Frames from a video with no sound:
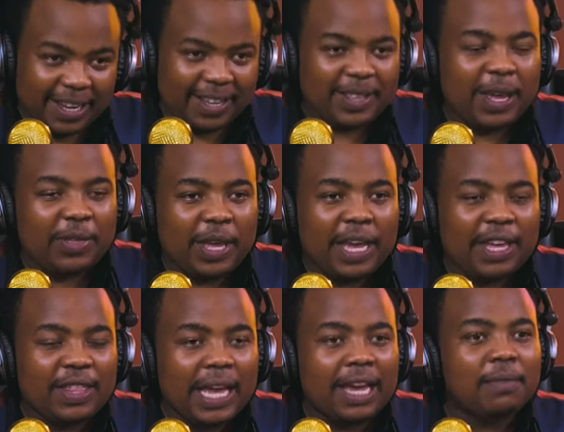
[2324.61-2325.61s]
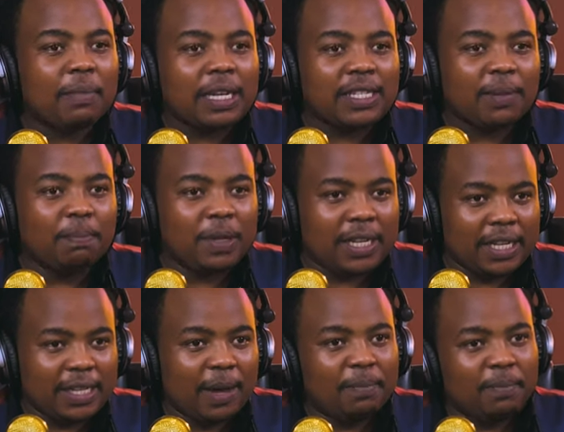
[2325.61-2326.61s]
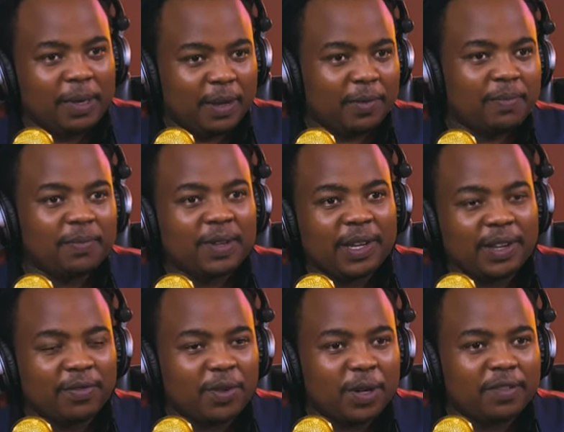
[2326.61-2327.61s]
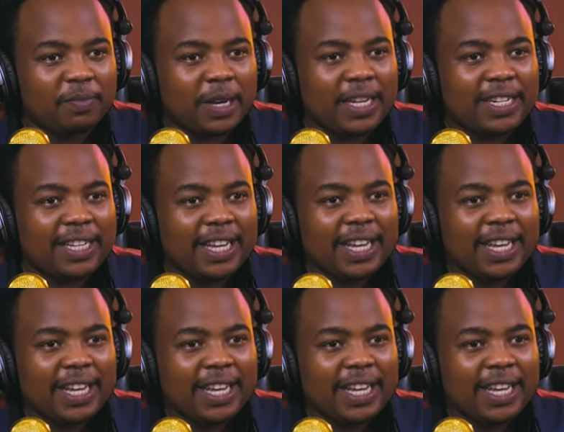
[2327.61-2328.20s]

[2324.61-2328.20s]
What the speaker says: Yeah. The headmaster beat us up, me and a friend of mine.